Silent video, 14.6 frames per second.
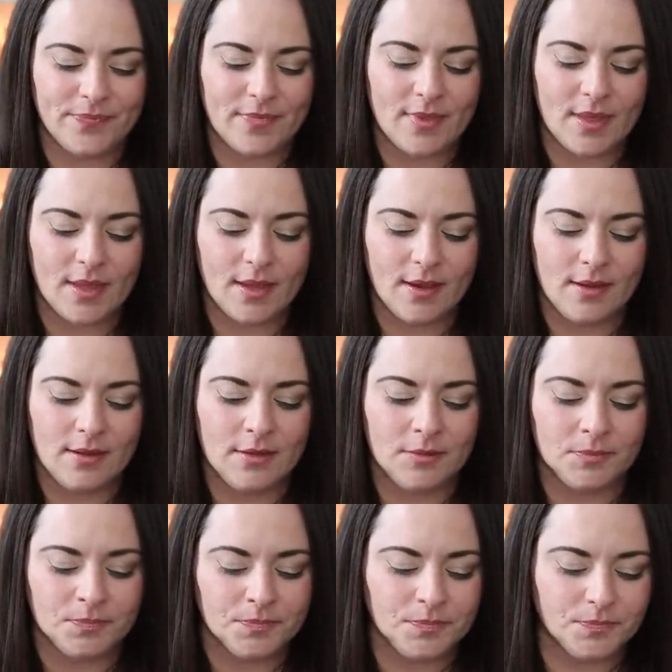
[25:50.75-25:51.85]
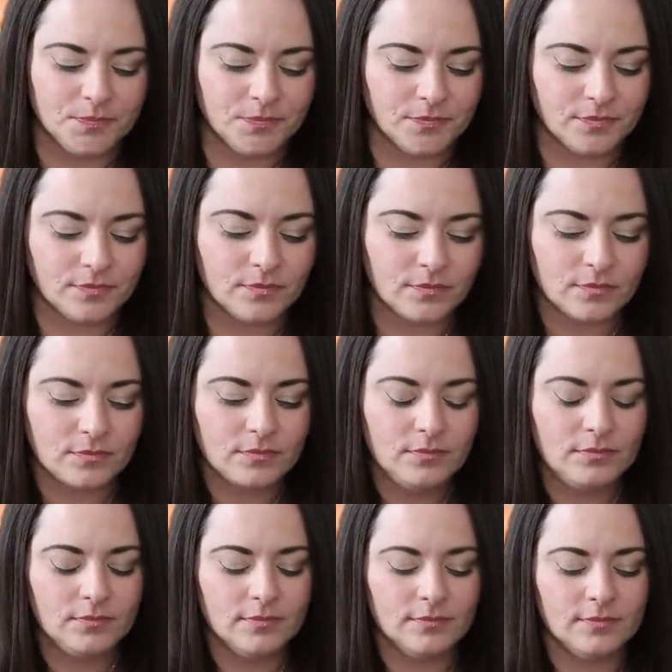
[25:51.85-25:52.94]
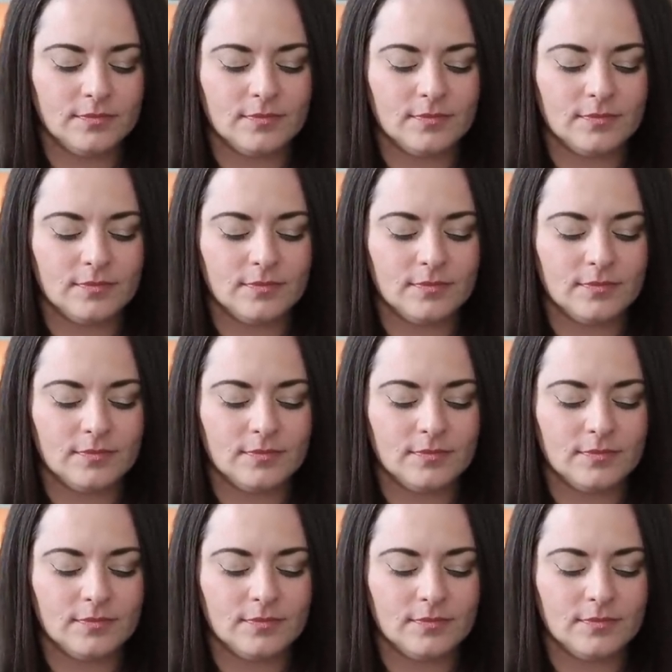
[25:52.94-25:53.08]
(silence)